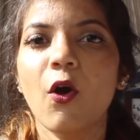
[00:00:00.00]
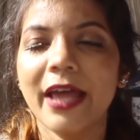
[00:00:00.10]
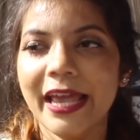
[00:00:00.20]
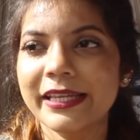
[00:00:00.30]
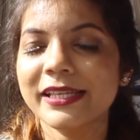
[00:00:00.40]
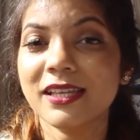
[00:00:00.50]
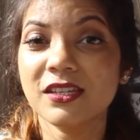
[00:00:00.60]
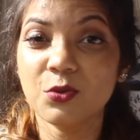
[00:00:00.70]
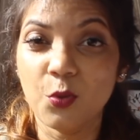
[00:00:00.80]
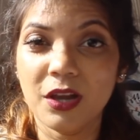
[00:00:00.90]
or any
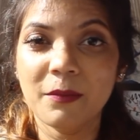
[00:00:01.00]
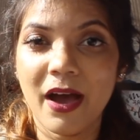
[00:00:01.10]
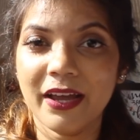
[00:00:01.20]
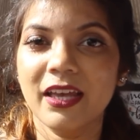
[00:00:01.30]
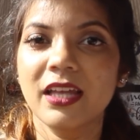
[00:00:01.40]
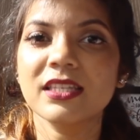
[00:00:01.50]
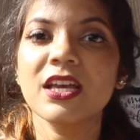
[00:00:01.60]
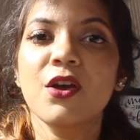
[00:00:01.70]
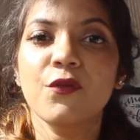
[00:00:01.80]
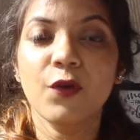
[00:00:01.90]
such local markets
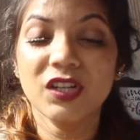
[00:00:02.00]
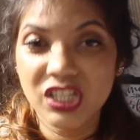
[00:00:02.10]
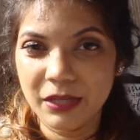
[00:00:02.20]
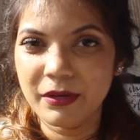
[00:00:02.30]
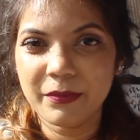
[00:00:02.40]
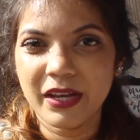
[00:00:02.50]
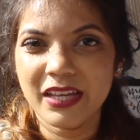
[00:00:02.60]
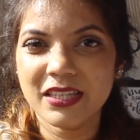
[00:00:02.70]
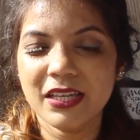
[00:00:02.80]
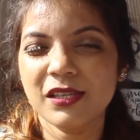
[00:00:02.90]
for cheaper
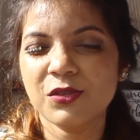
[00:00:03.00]
prices.